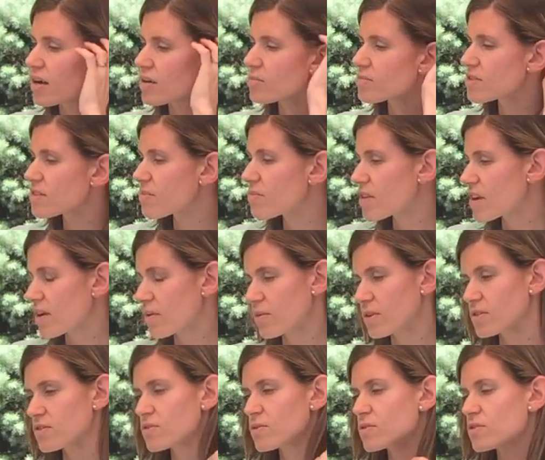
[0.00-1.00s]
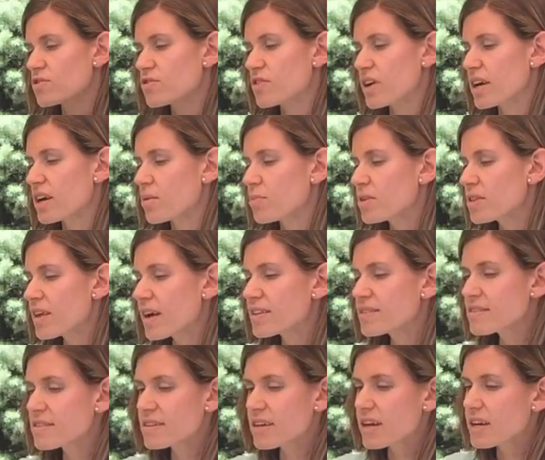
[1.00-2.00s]
something I want to sort of try out, but lots
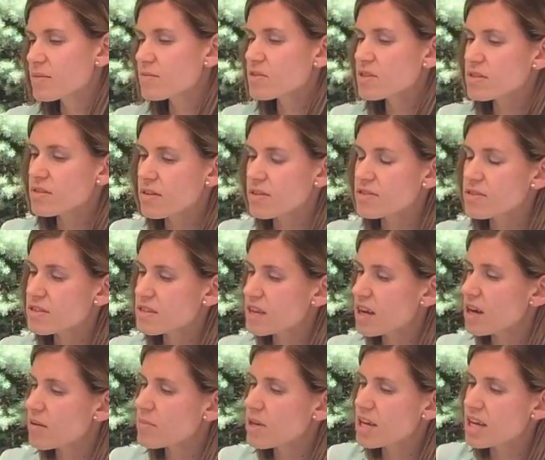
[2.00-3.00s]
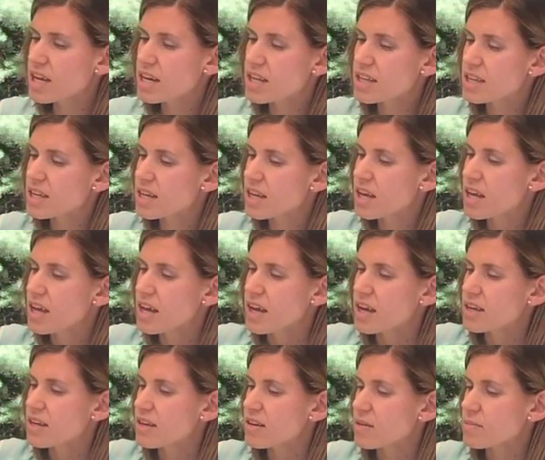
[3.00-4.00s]
of times I'll just come in and then
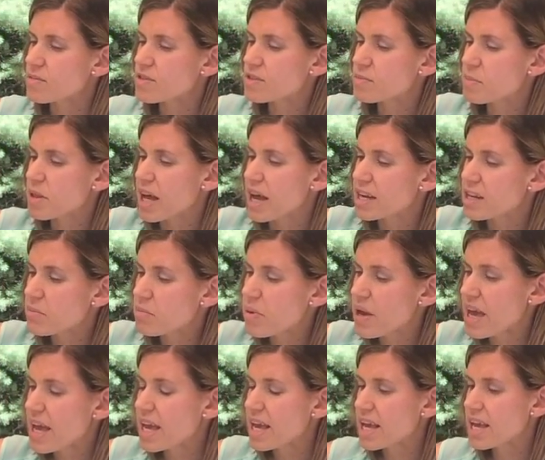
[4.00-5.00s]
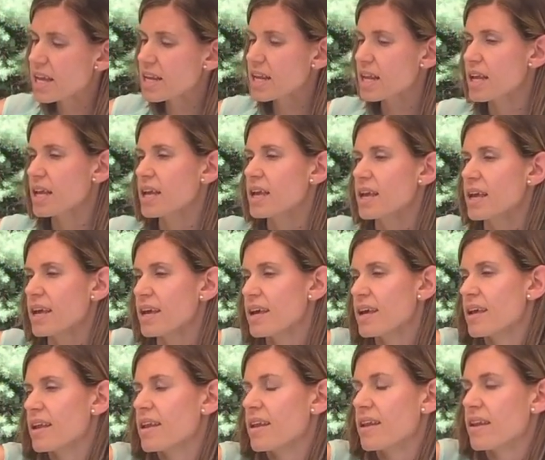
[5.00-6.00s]
I'm splatting paint
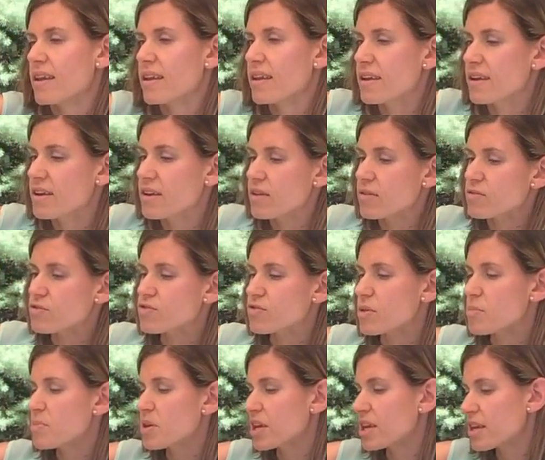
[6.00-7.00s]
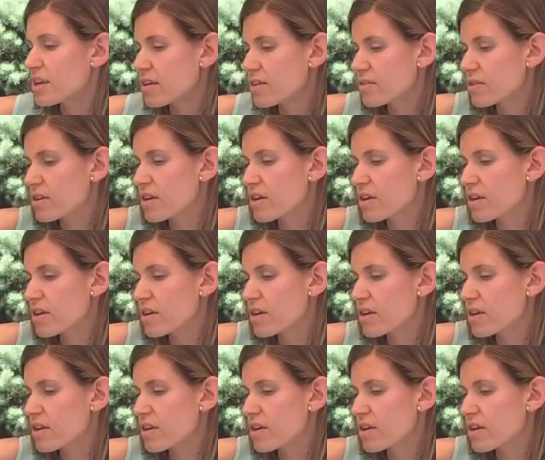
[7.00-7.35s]
and dripping in other